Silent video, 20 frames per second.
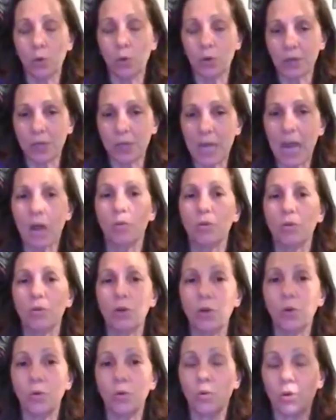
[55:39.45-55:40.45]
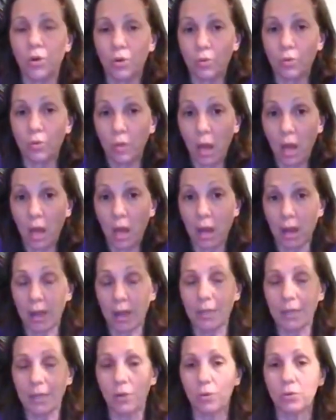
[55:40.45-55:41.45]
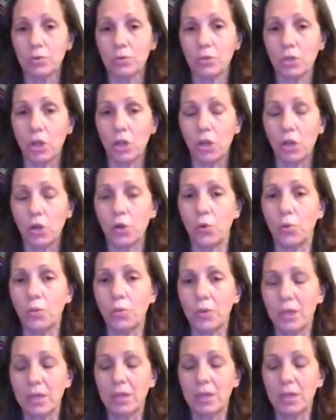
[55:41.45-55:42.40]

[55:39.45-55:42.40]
or narrow or high or low